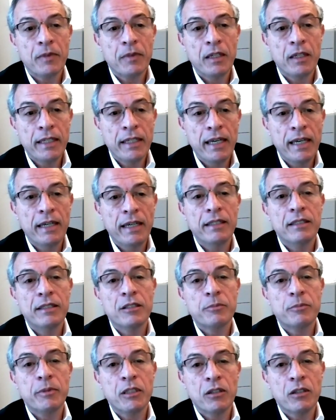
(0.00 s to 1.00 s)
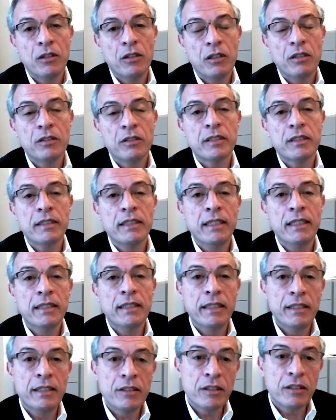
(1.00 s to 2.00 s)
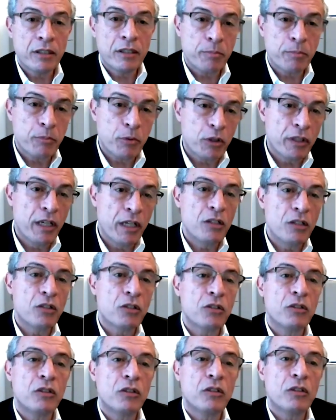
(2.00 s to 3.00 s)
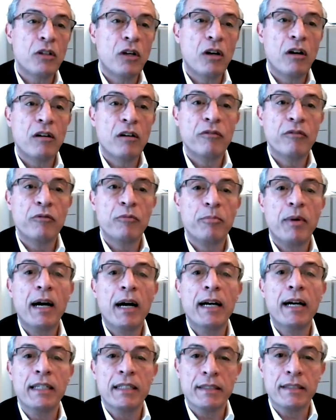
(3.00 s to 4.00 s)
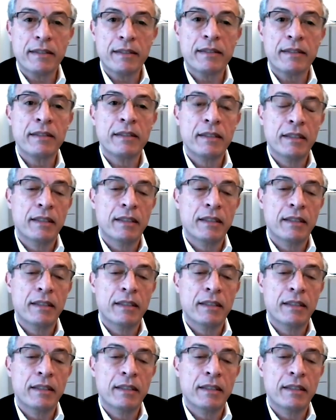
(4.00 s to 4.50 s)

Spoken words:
Again, it's because there's this potential of bias.